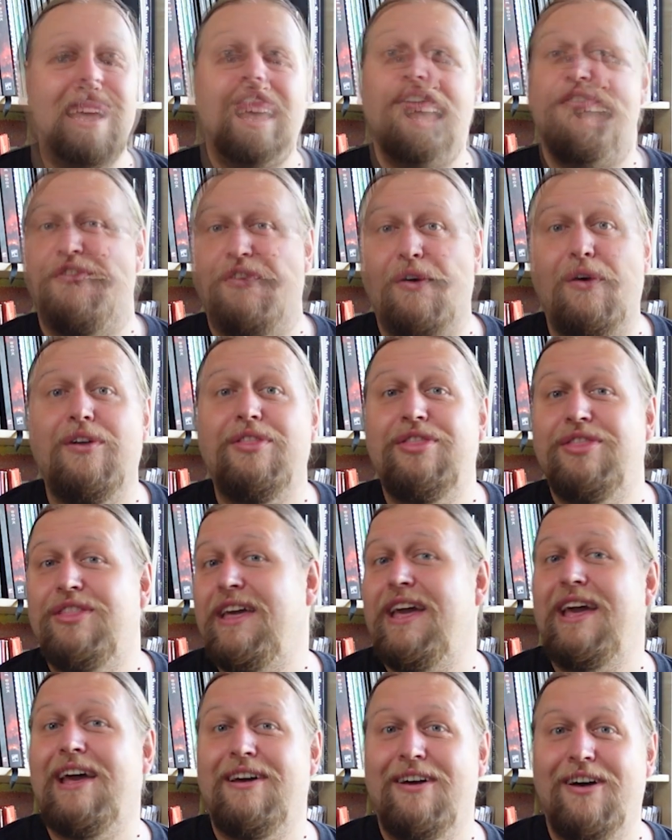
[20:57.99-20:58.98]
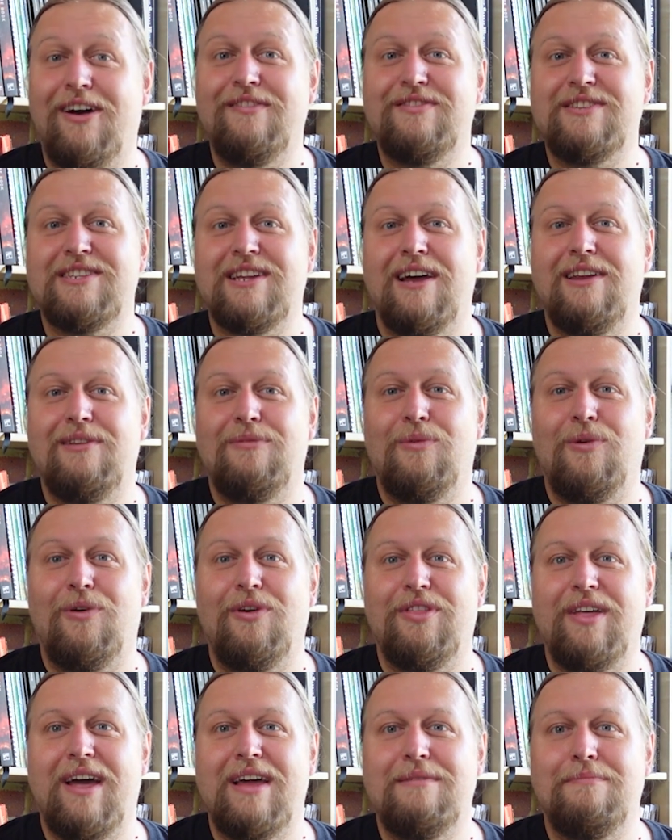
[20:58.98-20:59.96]
The fourth year of Silent
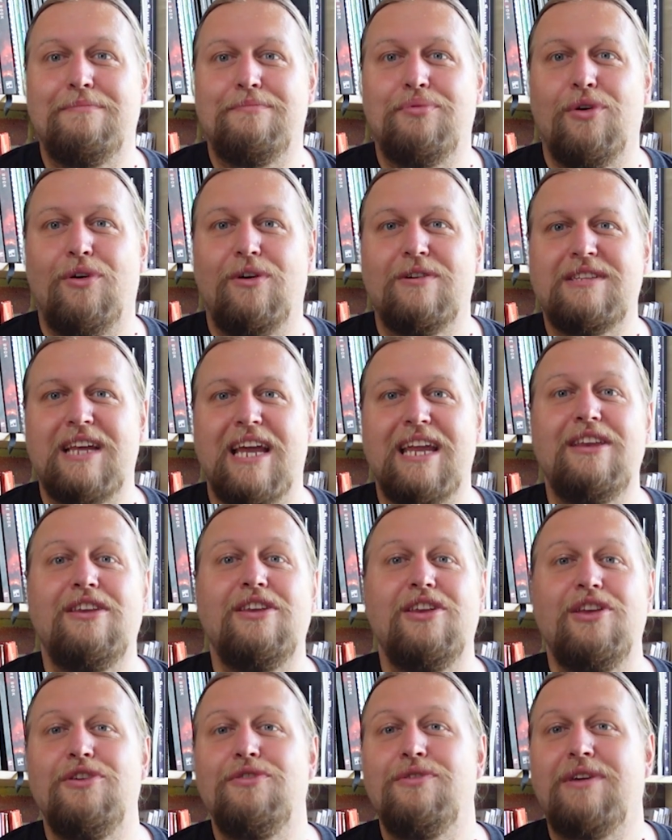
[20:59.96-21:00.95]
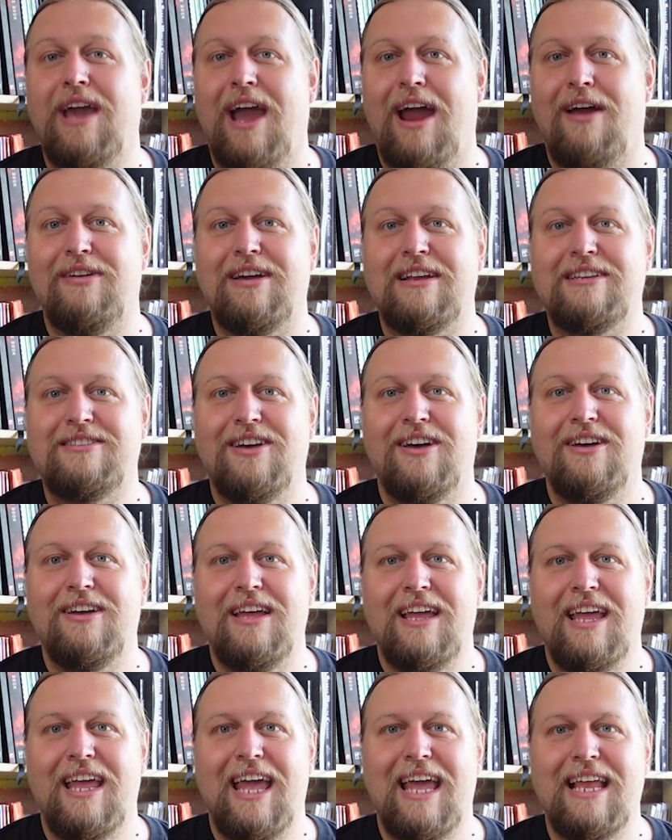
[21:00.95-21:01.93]
War then brought a new character
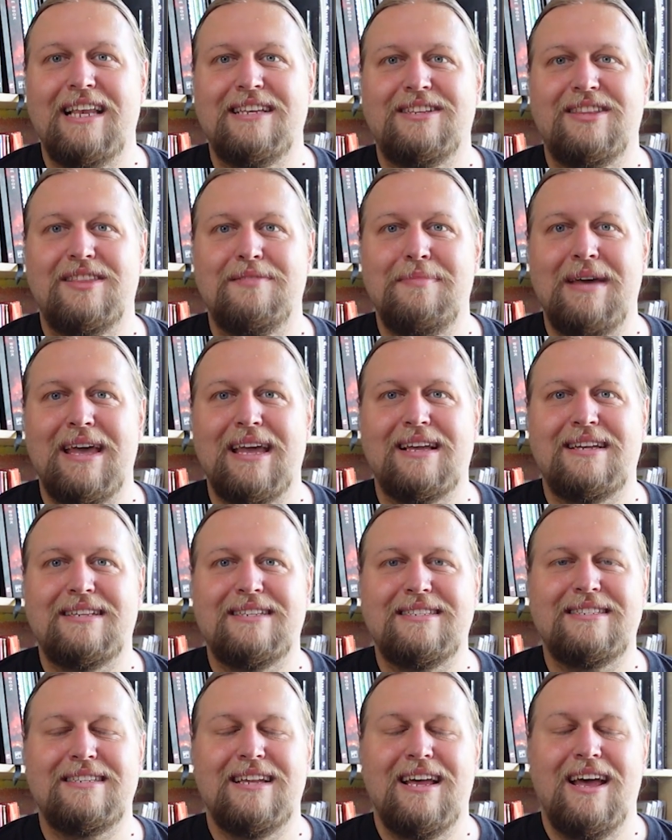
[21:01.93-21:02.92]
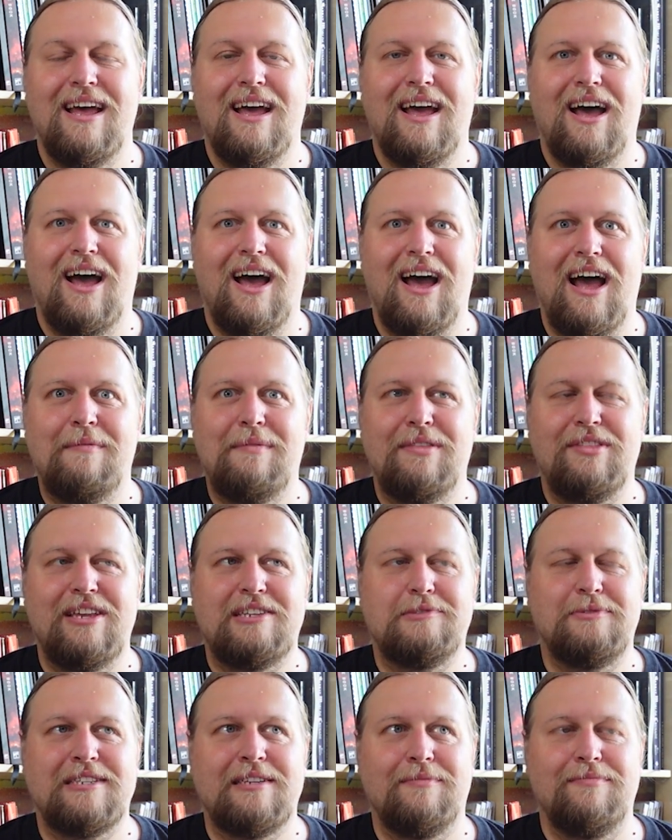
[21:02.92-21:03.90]
into the mix.
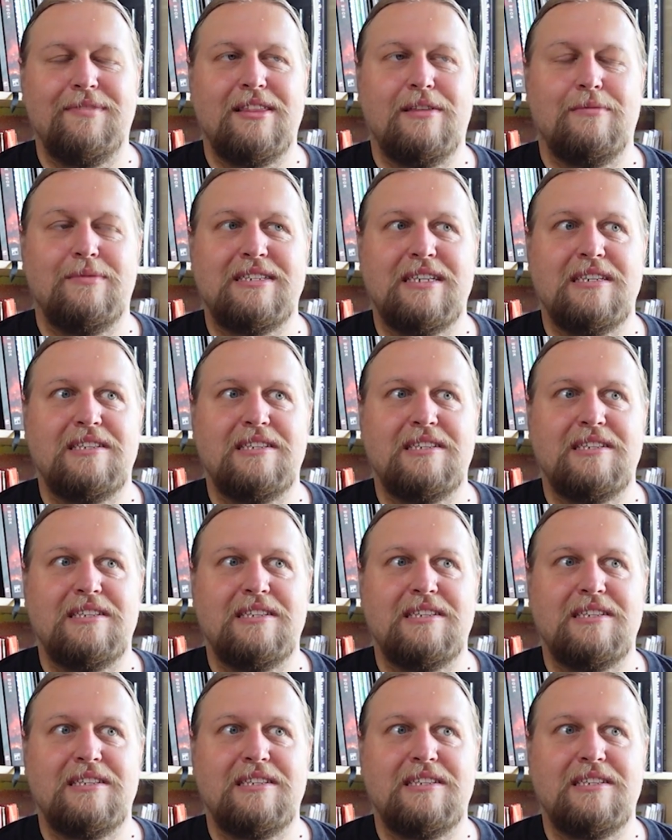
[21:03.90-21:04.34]
This was something that was